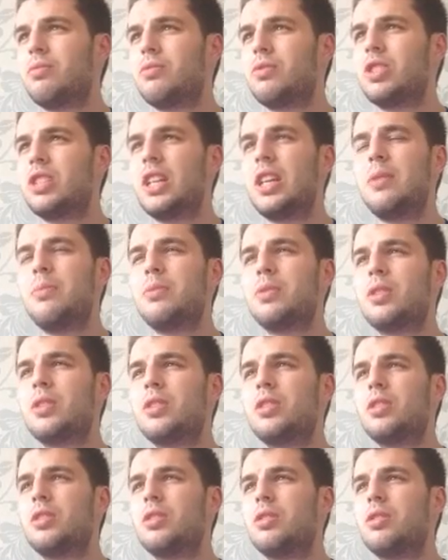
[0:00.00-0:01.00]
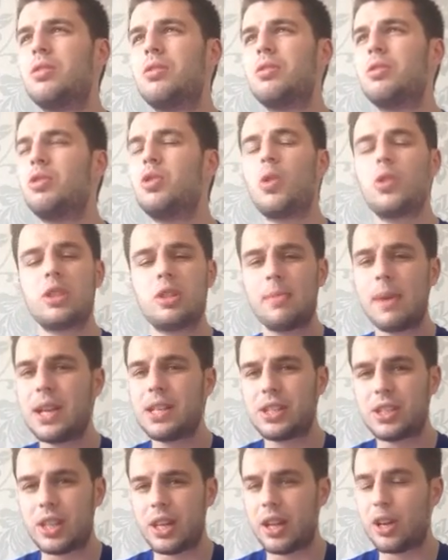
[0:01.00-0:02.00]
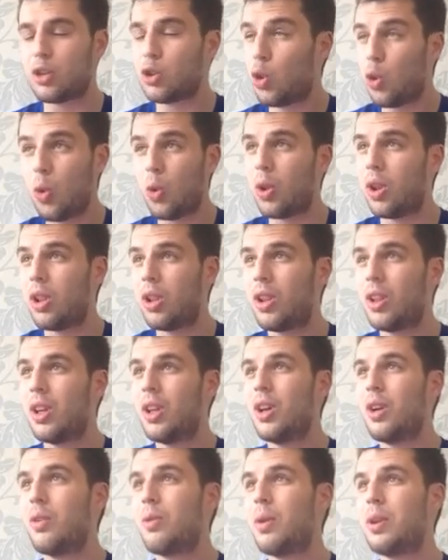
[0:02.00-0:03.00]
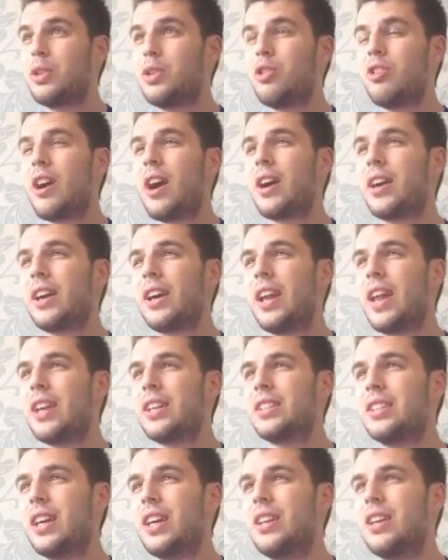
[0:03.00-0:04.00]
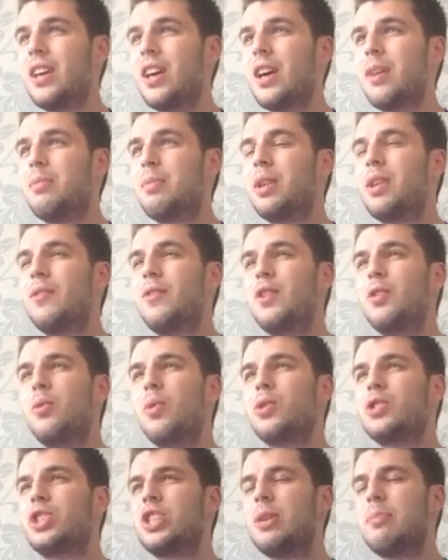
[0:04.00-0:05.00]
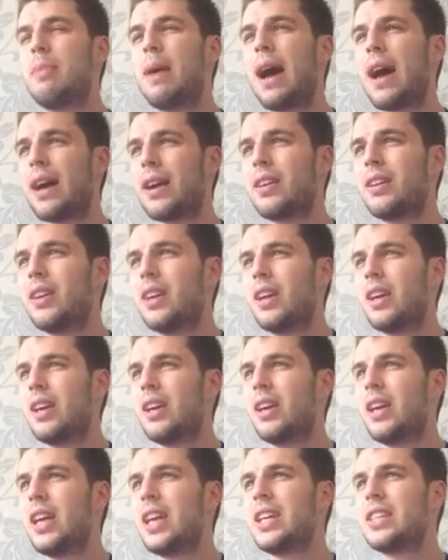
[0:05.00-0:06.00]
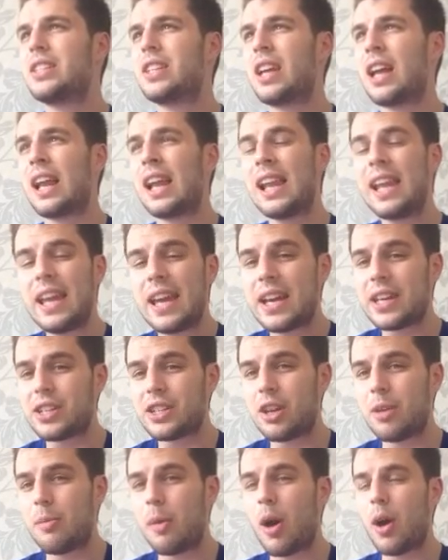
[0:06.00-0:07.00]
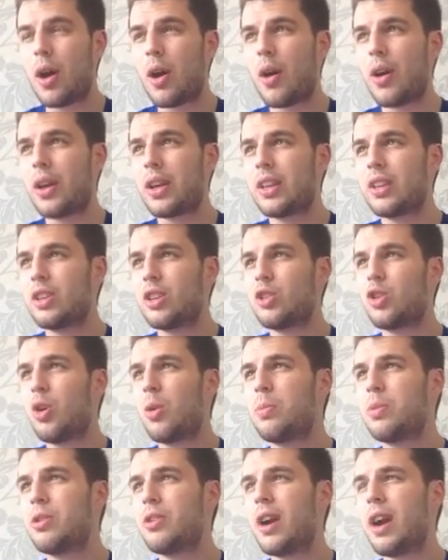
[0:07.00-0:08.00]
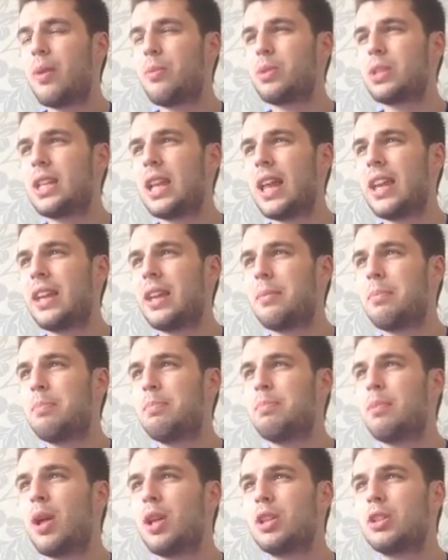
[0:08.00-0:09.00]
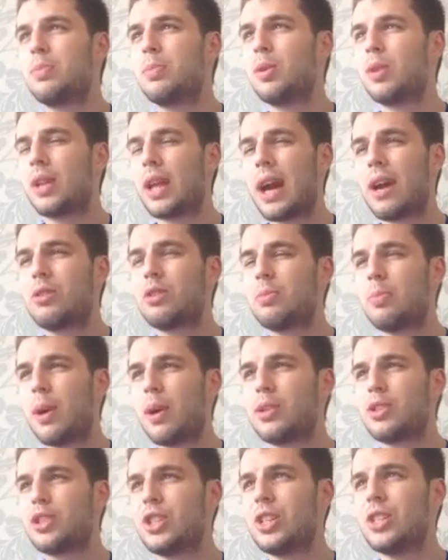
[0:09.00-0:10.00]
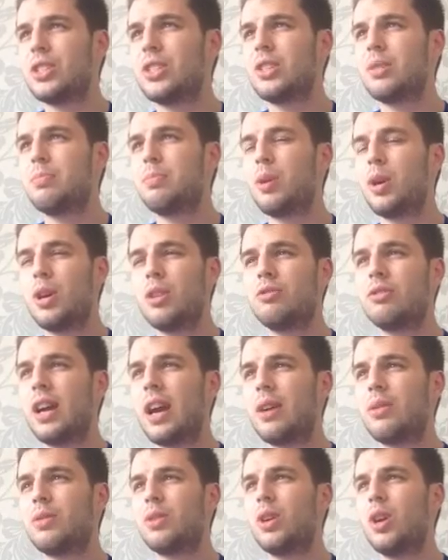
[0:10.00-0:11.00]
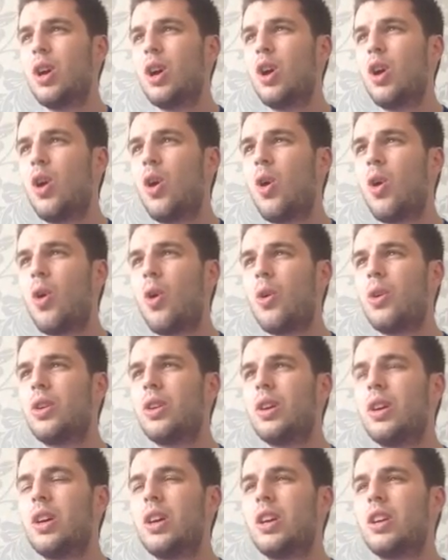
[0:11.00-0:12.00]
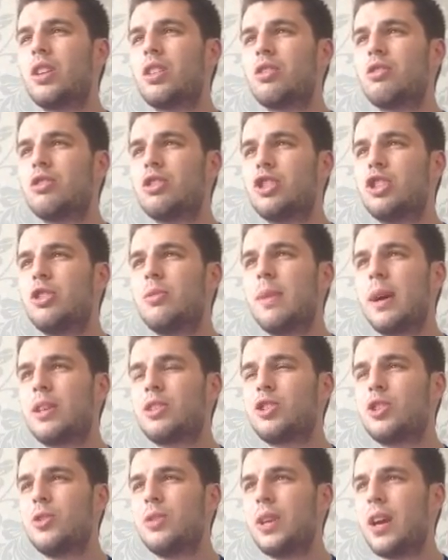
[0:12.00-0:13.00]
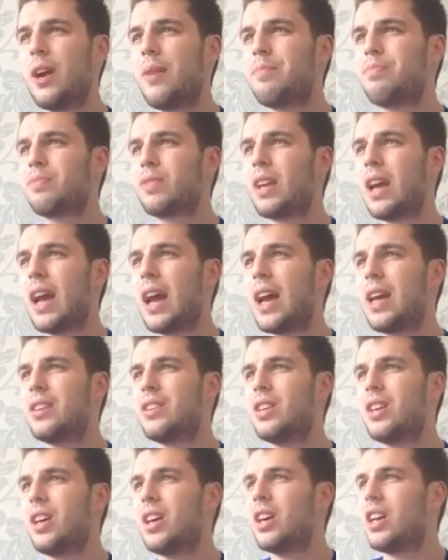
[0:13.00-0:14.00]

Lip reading: seemed not to mention it at all when Doran connected, but if you watch it back, it is clear to my eye that Tom Doran was landing multiple counterpunches per round on Chris Eubank Jr. And